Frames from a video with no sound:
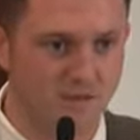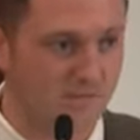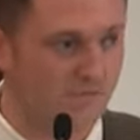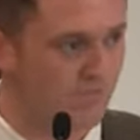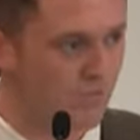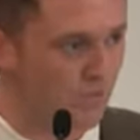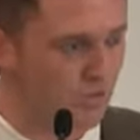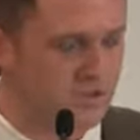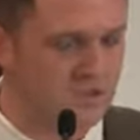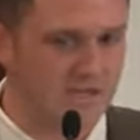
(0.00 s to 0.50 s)

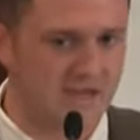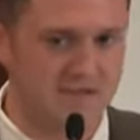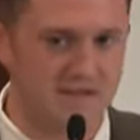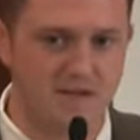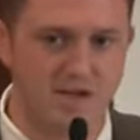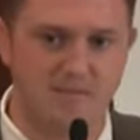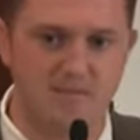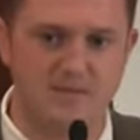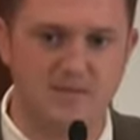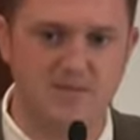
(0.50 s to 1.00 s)
for
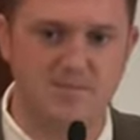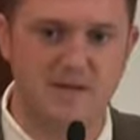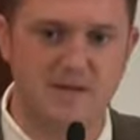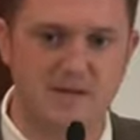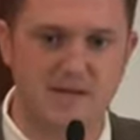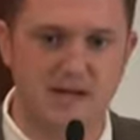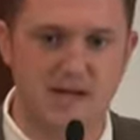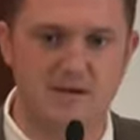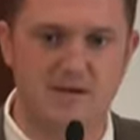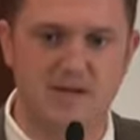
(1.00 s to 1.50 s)
standing up and
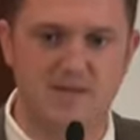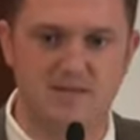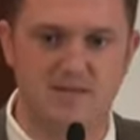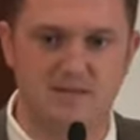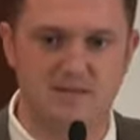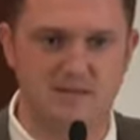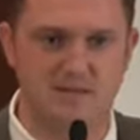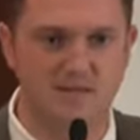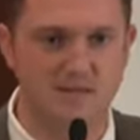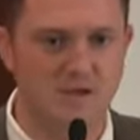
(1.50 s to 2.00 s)
speaking out
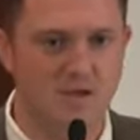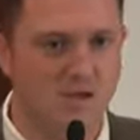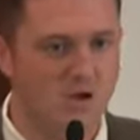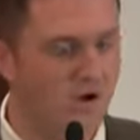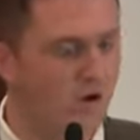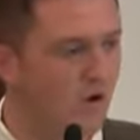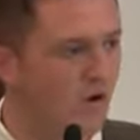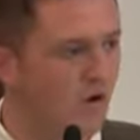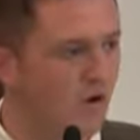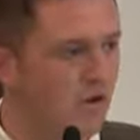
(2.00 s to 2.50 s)
against it.
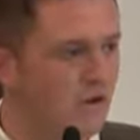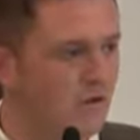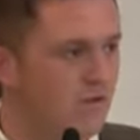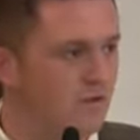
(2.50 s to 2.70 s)
I